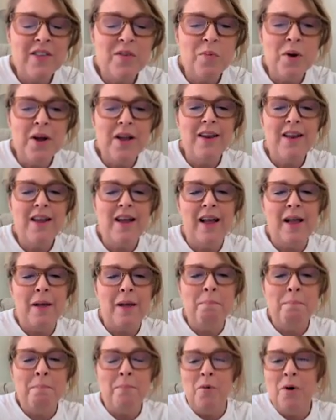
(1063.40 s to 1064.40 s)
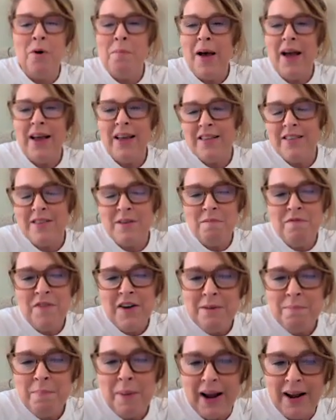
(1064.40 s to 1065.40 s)
one, we might get some
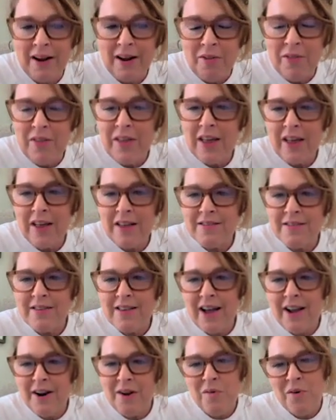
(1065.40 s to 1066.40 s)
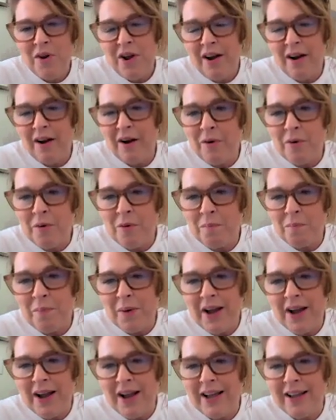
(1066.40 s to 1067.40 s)
feedback on this. I don't know.
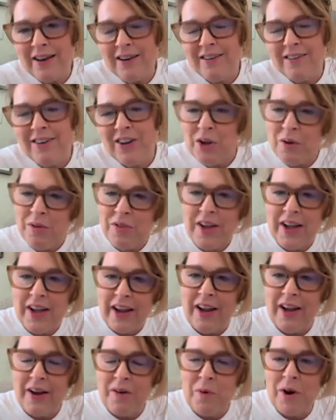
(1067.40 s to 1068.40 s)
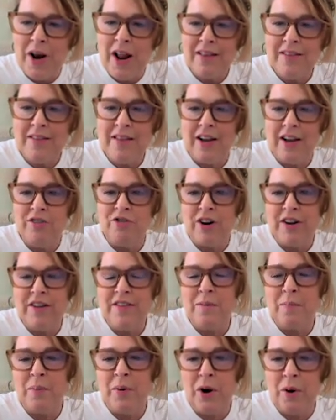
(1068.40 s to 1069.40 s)
But do you think when I say
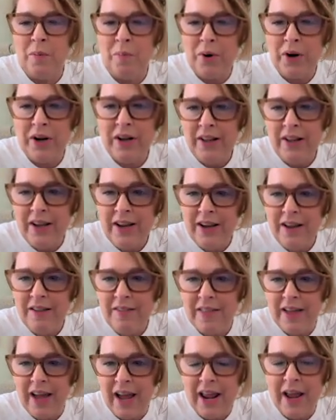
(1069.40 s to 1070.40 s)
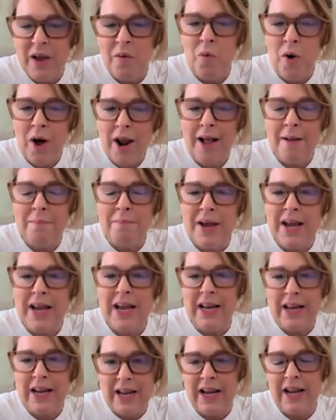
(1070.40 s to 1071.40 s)
dress appropriately and what I
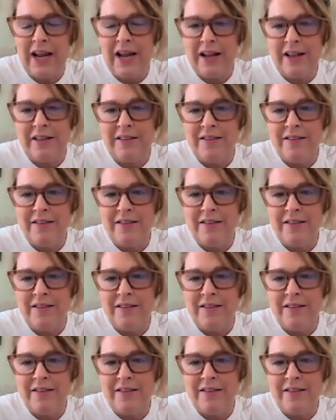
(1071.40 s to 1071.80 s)
mean is